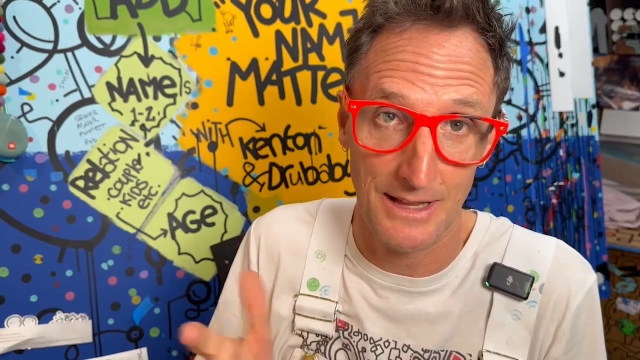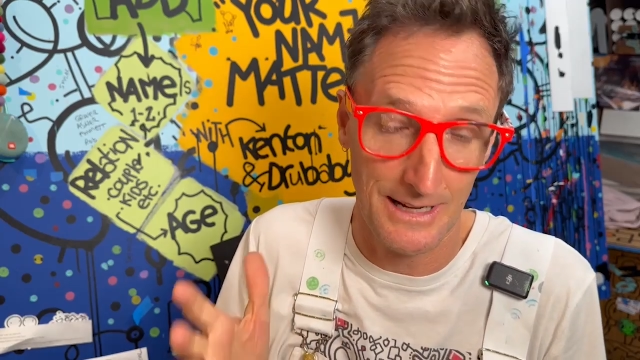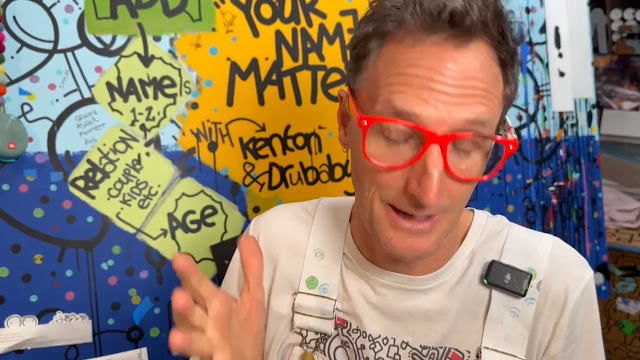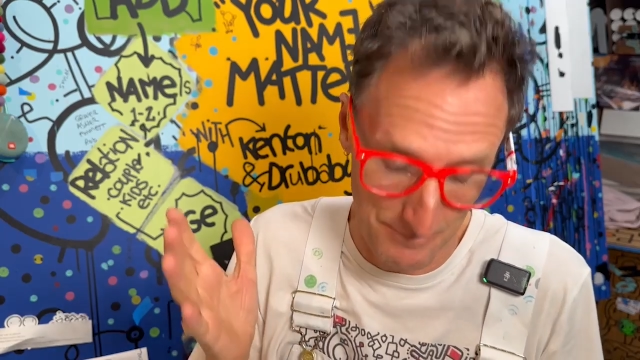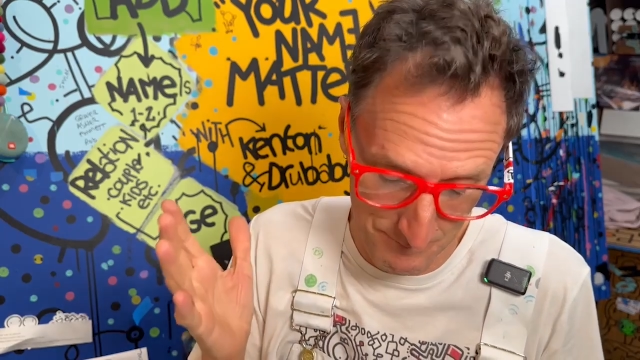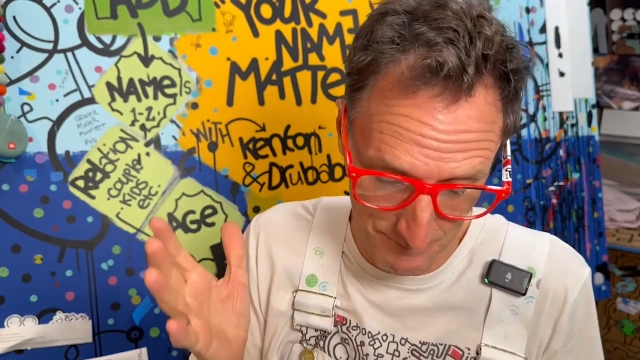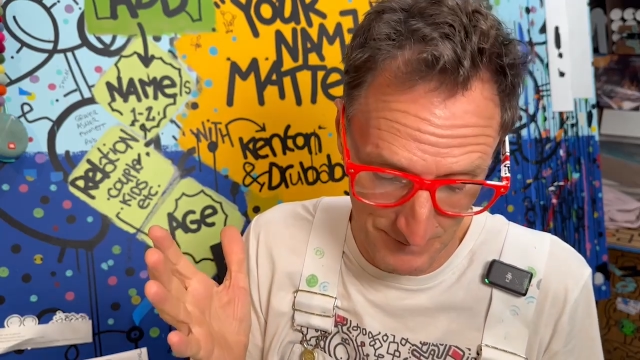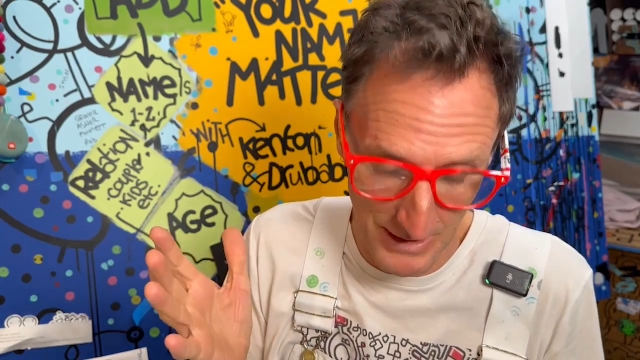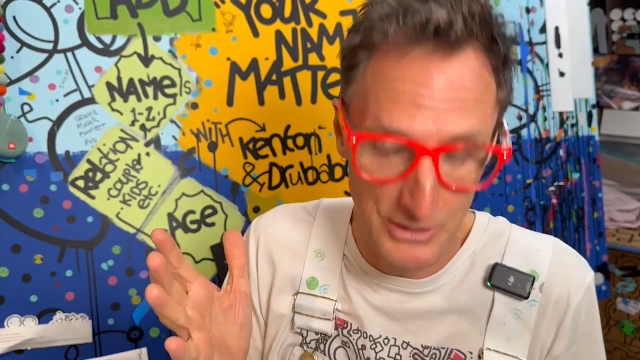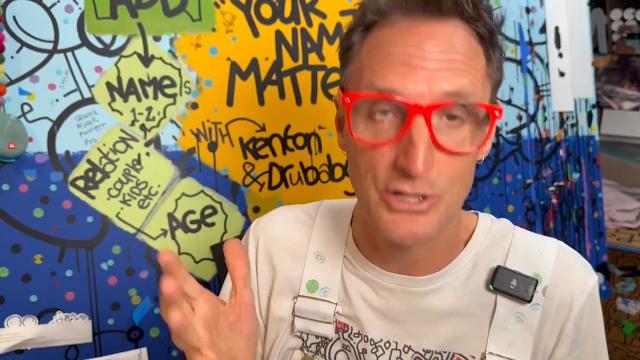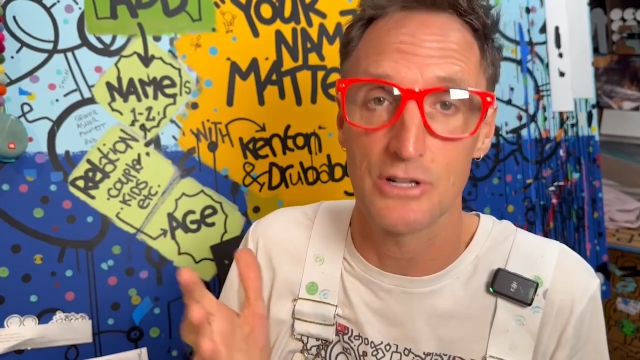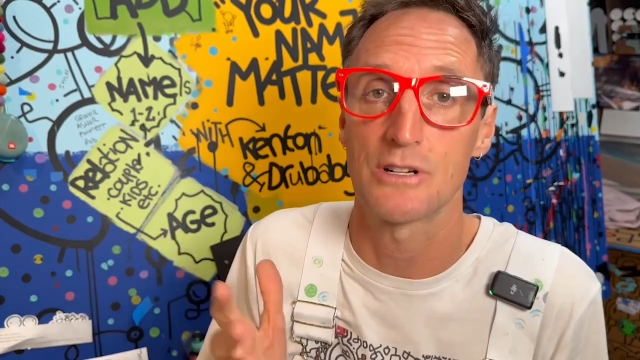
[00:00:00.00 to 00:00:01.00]
like I'm
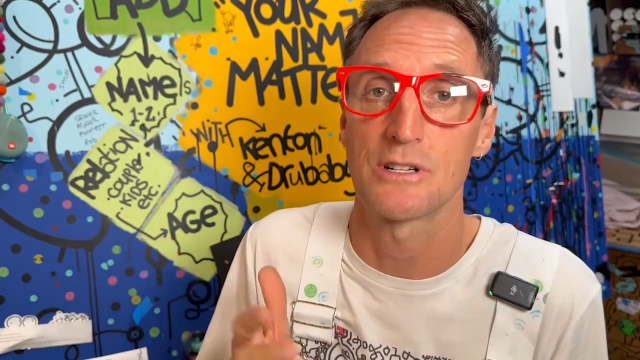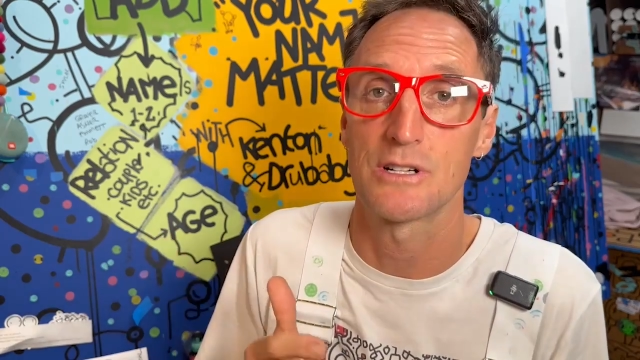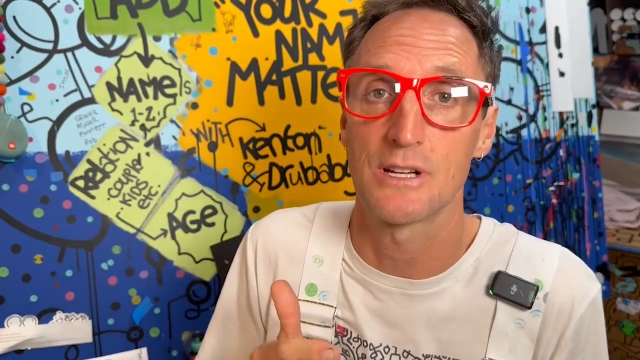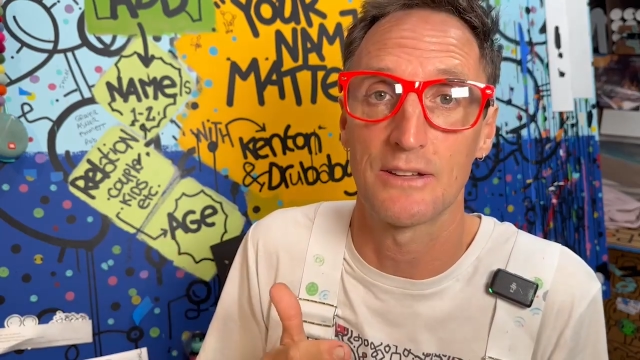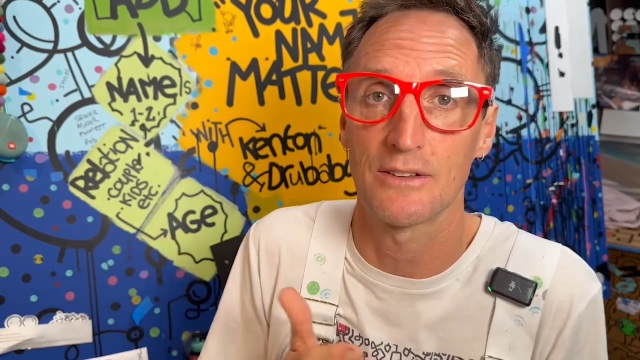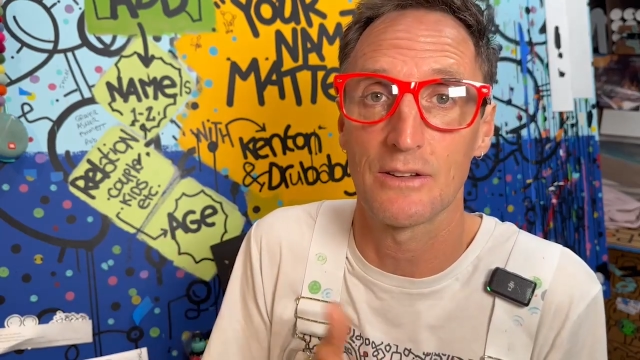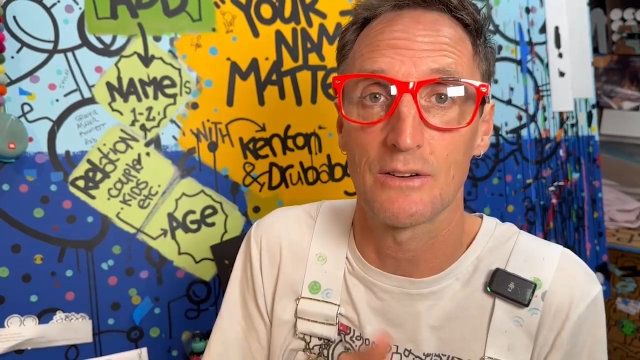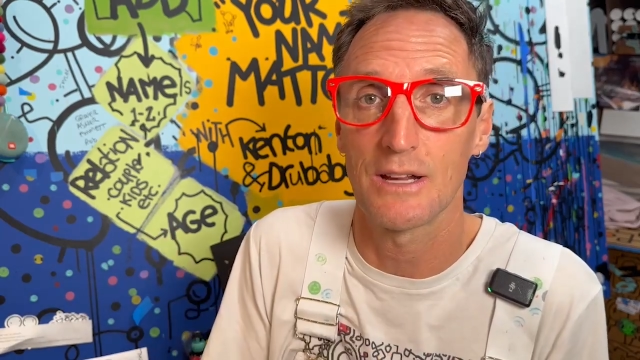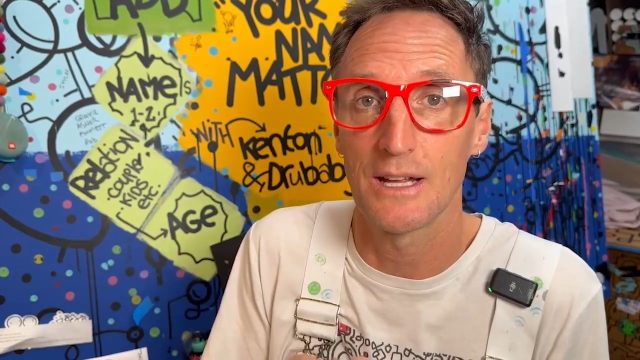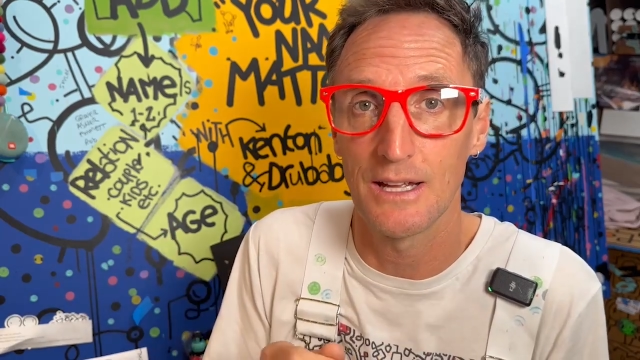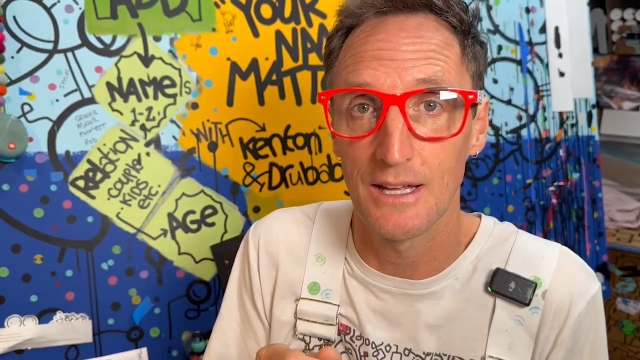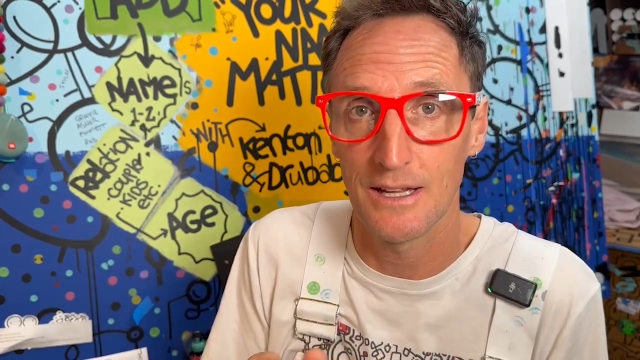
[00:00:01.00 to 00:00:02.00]
in church as a little
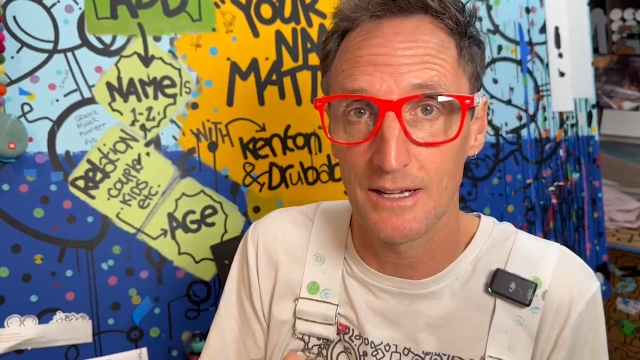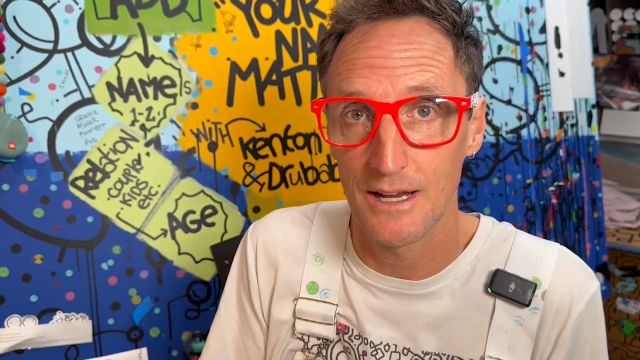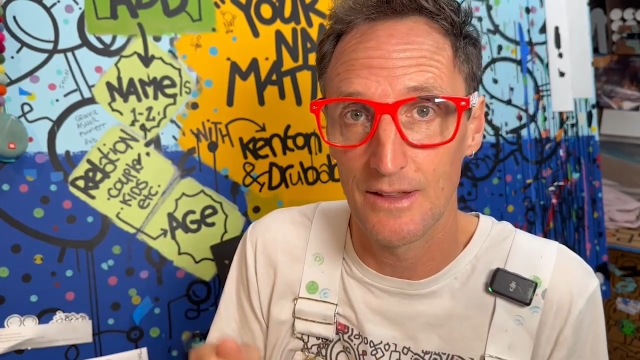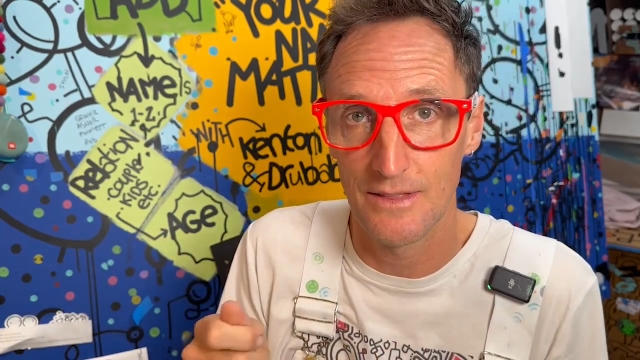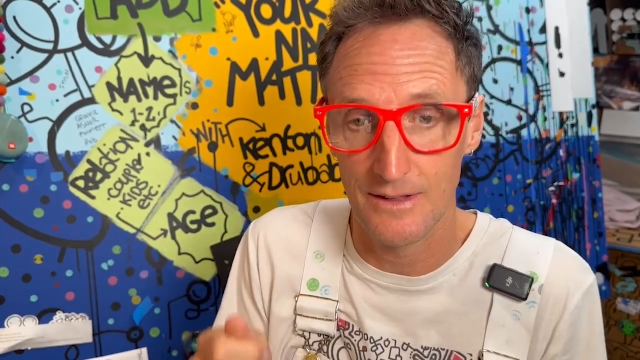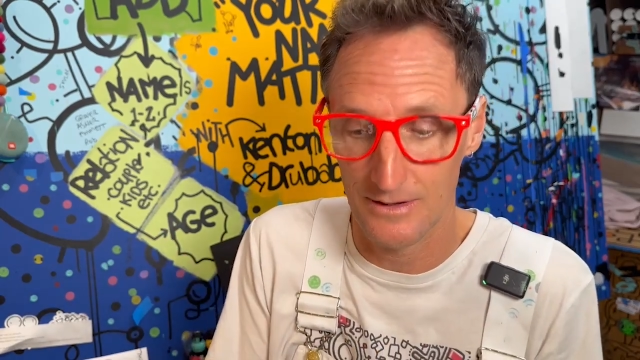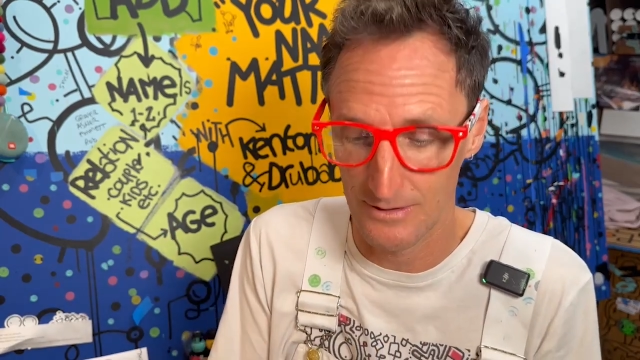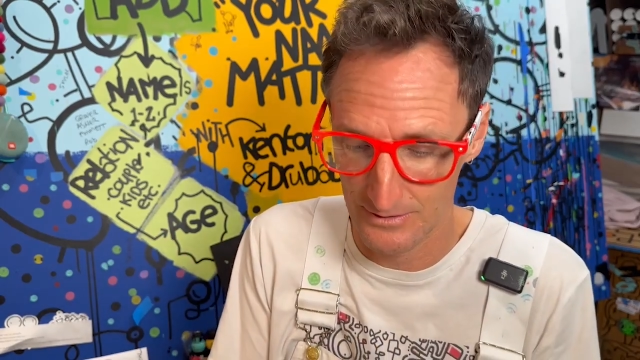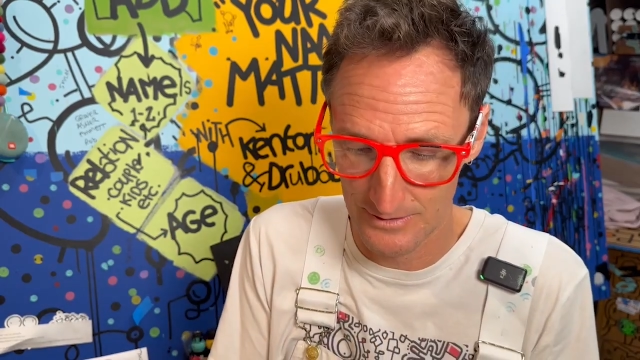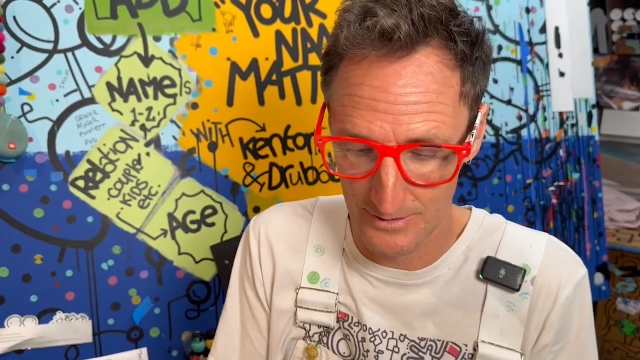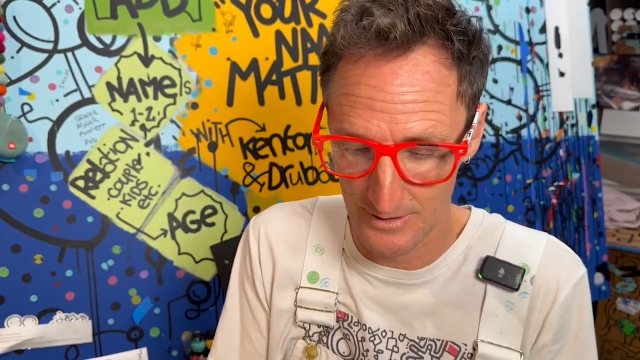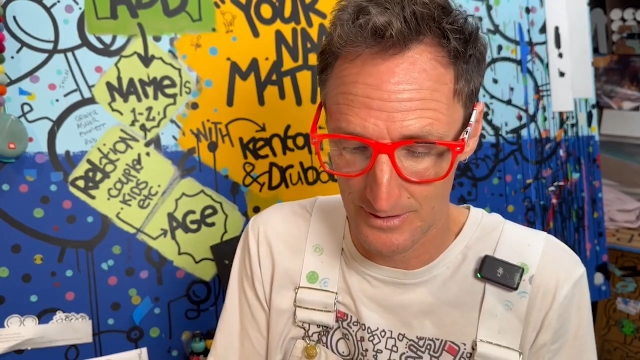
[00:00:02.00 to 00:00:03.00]
kid and
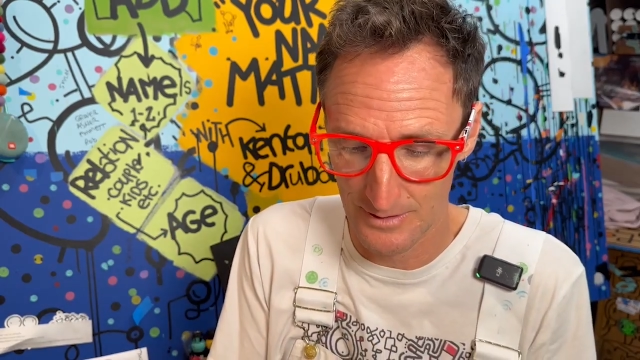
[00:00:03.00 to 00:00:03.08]
there's the,